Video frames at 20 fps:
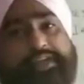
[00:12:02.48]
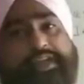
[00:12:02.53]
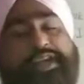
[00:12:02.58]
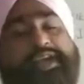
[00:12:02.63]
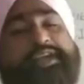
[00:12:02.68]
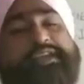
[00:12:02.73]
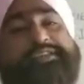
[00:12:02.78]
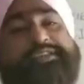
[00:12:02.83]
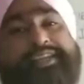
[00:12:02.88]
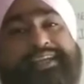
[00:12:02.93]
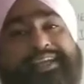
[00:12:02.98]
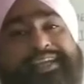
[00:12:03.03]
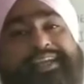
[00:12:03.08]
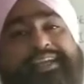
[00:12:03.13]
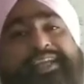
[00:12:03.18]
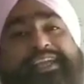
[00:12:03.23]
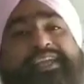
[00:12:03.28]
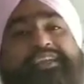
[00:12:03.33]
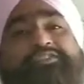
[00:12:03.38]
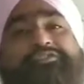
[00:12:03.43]
And
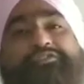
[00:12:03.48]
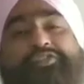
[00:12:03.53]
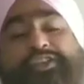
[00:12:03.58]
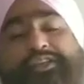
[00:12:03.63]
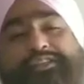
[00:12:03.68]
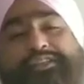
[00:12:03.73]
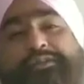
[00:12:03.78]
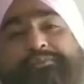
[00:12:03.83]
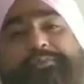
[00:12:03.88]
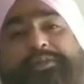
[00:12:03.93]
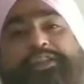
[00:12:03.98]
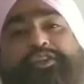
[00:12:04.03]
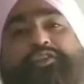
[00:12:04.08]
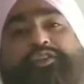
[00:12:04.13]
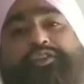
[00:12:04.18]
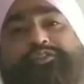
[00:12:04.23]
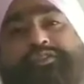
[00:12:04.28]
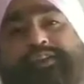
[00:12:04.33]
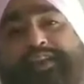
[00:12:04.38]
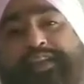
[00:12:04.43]
secondly, if for example you are
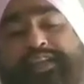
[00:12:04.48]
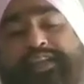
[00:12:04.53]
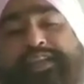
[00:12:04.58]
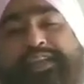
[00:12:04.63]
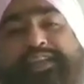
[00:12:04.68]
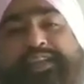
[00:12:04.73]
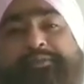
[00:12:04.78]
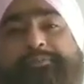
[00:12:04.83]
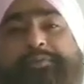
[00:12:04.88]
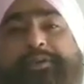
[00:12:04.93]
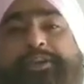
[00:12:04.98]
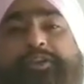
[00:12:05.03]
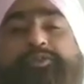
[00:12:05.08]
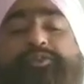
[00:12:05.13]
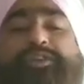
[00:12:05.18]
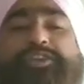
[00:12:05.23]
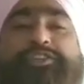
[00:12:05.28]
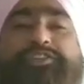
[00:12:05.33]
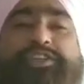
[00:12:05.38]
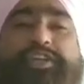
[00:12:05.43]
finding any
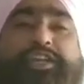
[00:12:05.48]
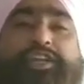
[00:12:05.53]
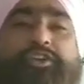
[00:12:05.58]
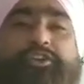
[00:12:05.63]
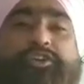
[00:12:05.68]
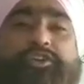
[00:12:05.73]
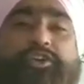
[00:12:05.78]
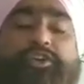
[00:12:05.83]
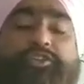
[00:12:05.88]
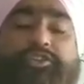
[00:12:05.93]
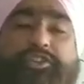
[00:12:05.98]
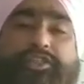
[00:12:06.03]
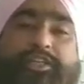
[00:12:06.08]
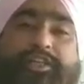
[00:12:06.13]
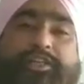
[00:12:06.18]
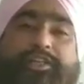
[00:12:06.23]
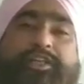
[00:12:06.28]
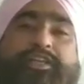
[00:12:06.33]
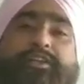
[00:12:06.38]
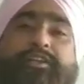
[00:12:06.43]
particular study or the
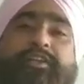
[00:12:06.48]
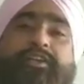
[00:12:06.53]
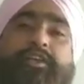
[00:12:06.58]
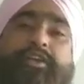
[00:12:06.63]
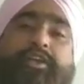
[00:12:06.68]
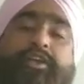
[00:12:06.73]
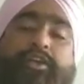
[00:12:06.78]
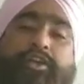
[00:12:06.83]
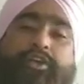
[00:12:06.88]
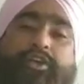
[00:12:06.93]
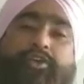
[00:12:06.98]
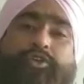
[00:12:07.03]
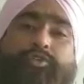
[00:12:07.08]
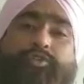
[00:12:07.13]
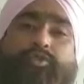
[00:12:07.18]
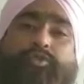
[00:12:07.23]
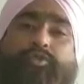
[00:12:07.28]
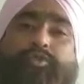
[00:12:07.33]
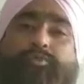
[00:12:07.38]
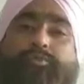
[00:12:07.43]
oscillator
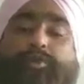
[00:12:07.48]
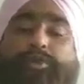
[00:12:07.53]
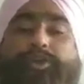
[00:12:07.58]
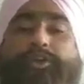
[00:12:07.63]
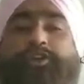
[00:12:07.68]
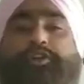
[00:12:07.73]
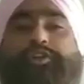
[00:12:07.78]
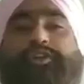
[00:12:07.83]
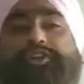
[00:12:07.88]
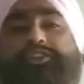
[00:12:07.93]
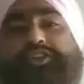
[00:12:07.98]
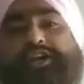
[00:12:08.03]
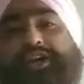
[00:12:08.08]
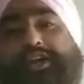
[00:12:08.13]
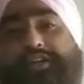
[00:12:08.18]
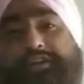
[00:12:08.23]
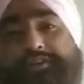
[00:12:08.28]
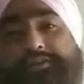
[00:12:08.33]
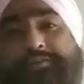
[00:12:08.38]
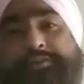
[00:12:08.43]
to put it on the
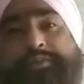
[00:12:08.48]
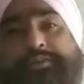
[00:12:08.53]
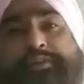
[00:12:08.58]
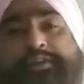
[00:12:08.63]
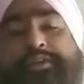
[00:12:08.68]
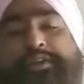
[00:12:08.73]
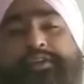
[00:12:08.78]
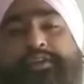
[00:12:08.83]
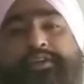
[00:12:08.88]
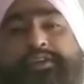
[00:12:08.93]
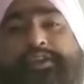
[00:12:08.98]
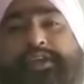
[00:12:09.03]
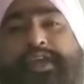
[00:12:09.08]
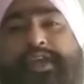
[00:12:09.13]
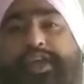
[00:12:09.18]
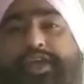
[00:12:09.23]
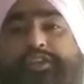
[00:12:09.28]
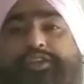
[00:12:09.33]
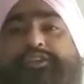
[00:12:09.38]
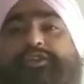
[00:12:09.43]
chart,
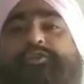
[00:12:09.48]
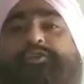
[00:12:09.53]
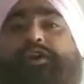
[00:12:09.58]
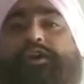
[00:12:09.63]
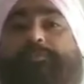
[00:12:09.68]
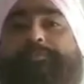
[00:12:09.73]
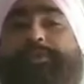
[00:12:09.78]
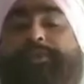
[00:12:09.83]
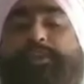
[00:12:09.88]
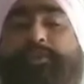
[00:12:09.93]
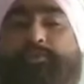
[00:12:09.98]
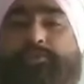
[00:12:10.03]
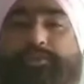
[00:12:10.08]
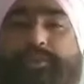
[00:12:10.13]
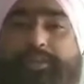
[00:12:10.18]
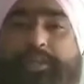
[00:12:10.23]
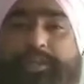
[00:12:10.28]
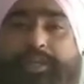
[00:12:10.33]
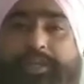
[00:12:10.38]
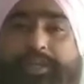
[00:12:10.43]
and you have been
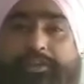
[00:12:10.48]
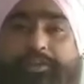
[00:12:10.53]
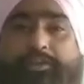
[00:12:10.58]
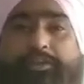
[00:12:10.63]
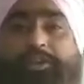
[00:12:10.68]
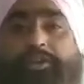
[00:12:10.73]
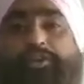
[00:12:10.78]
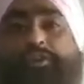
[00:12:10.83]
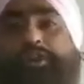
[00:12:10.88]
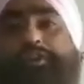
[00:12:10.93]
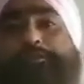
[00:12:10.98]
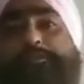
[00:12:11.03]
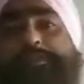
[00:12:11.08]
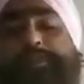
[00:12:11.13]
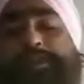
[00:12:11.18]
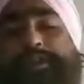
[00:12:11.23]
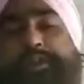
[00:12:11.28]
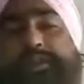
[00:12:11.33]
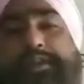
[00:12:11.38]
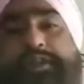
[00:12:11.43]
using it or you have
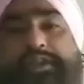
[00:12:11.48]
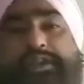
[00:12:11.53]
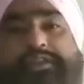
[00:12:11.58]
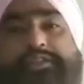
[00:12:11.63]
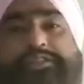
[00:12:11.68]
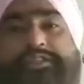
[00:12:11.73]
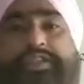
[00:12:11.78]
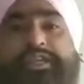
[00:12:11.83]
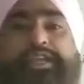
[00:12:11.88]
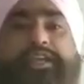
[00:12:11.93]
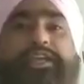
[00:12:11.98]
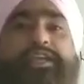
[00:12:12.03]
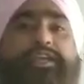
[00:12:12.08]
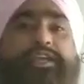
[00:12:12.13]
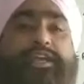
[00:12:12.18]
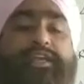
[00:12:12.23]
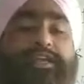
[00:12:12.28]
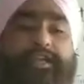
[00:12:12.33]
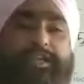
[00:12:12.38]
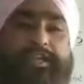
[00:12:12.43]
been seeing
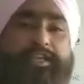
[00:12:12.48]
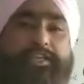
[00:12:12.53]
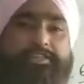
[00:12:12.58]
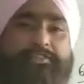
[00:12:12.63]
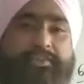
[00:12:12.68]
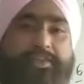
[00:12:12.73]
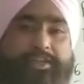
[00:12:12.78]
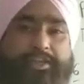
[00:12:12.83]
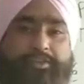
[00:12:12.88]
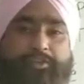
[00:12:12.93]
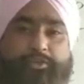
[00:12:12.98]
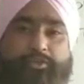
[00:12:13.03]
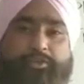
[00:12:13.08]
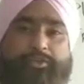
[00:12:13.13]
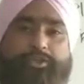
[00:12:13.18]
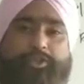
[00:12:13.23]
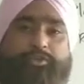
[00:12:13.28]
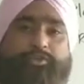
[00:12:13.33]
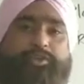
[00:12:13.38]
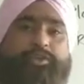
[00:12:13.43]
it, it is very good, so
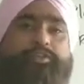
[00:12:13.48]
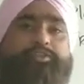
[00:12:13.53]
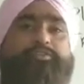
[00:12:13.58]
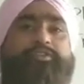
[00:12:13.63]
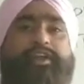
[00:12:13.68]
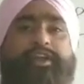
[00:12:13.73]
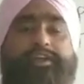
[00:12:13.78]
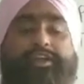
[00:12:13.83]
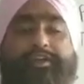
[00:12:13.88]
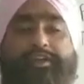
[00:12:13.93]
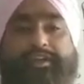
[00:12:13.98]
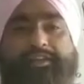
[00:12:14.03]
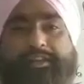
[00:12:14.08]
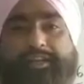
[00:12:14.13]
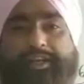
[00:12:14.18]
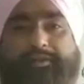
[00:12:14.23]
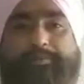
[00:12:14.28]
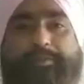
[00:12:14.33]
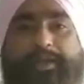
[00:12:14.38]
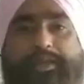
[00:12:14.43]
you can find it in
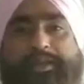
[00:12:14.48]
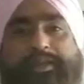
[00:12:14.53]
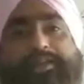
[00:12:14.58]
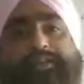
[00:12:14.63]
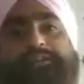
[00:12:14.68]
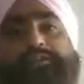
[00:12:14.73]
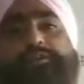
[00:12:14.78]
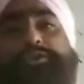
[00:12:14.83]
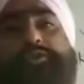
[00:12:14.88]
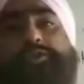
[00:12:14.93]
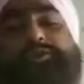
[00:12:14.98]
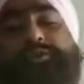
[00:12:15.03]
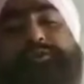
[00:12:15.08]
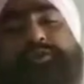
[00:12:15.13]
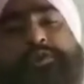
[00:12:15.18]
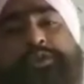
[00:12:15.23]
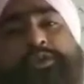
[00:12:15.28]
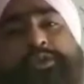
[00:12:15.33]
that market. So